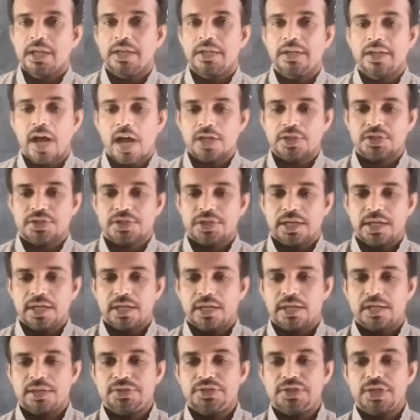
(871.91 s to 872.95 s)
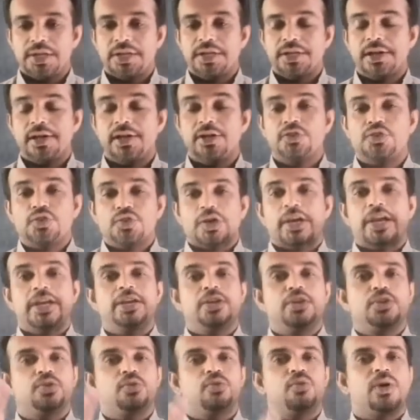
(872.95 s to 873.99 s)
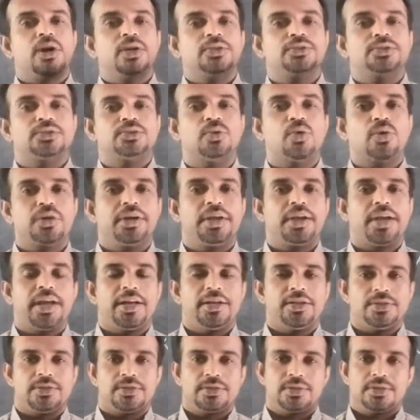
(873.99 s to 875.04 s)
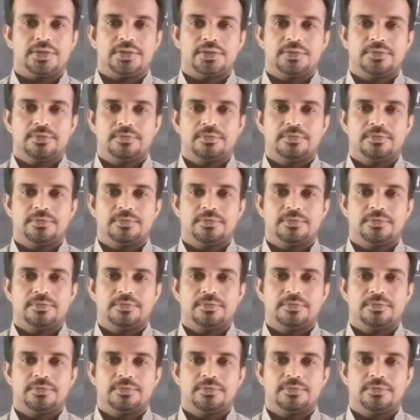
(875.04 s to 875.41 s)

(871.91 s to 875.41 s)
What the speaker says: a national general strike was organized.